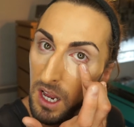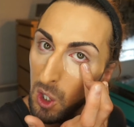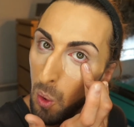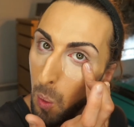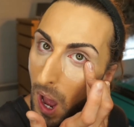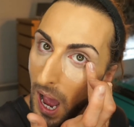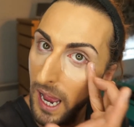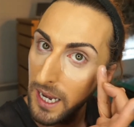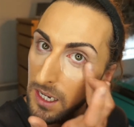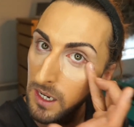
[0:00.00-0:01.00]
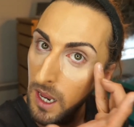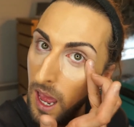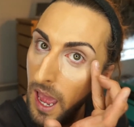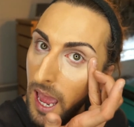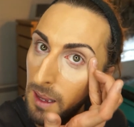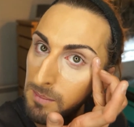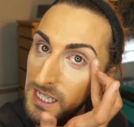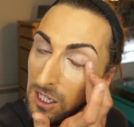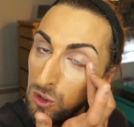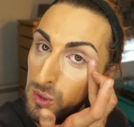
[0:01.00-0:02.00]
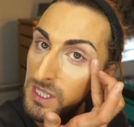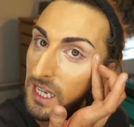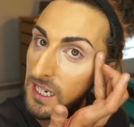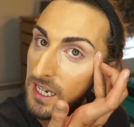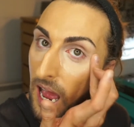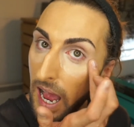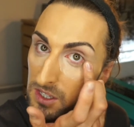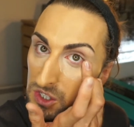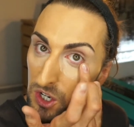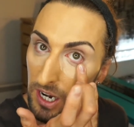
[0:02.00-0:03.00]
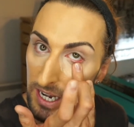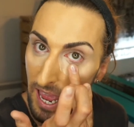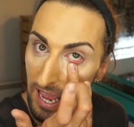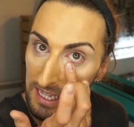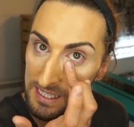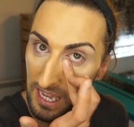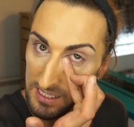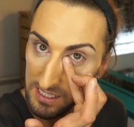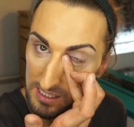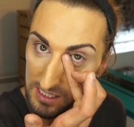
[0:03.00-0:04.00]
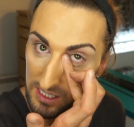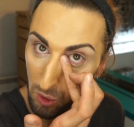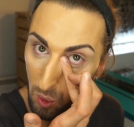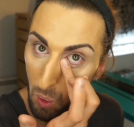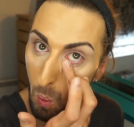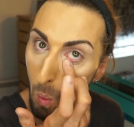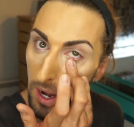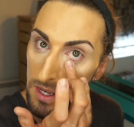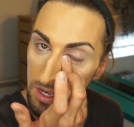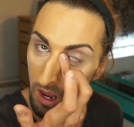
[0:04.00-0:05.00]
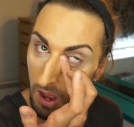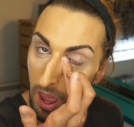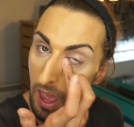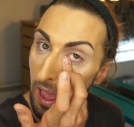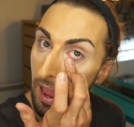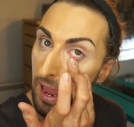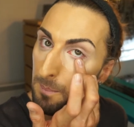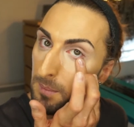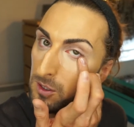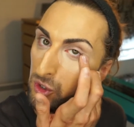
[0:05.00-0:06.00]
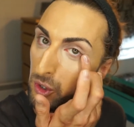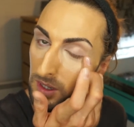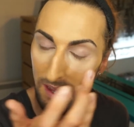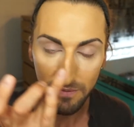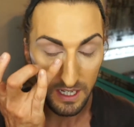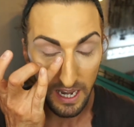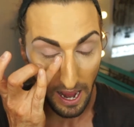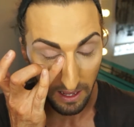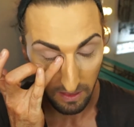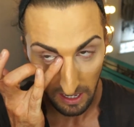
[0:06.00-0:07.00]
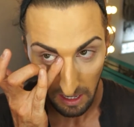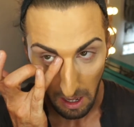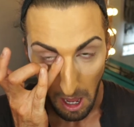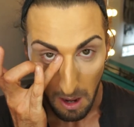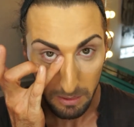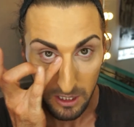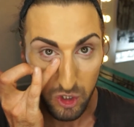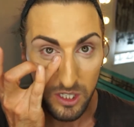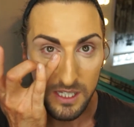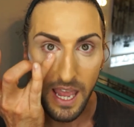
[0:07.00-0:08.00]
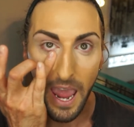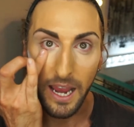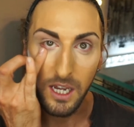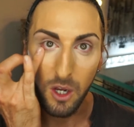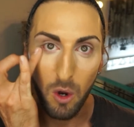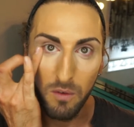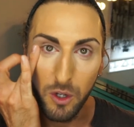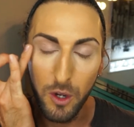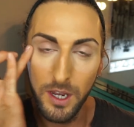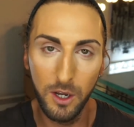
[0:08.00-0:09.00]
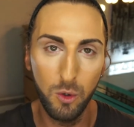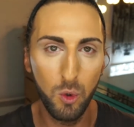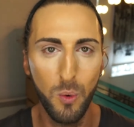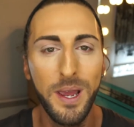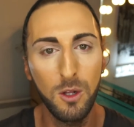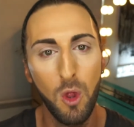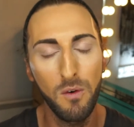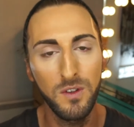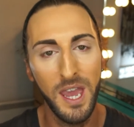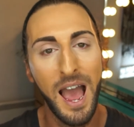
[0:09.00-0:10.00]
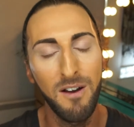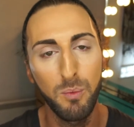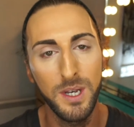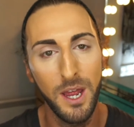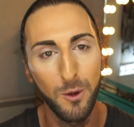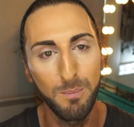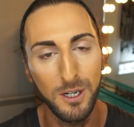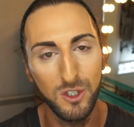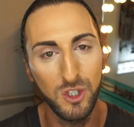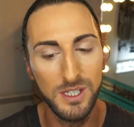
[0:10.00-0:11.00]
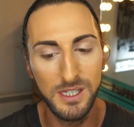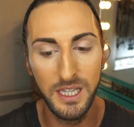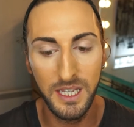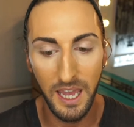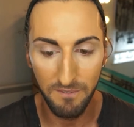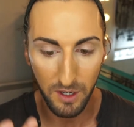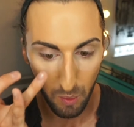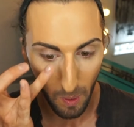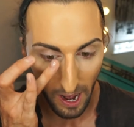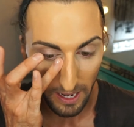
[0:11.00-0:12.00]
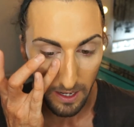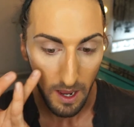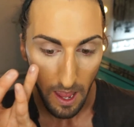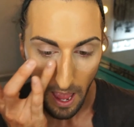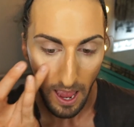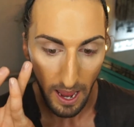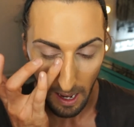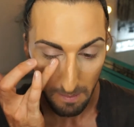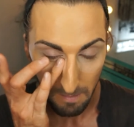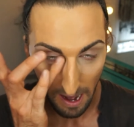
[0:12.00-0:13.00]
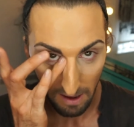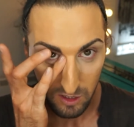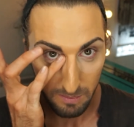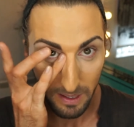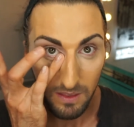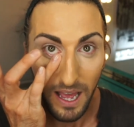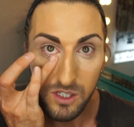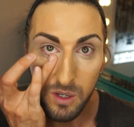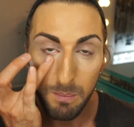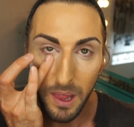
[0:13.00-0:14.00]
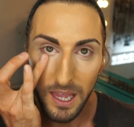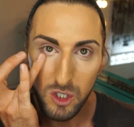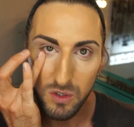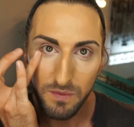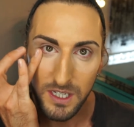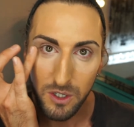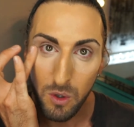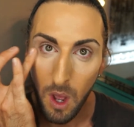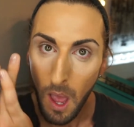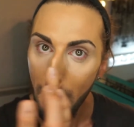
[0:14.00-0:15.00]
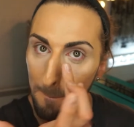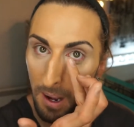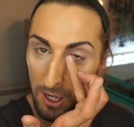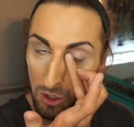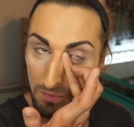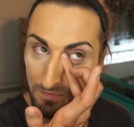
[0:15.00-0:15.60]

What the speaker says: AUCOIN Sensual Skin Enhancer in SX01 to lift and highlight. But it's just any of you, and I know quite a lot of you have been out and purchased the KEVYN AUCOIN after my last complexion video, but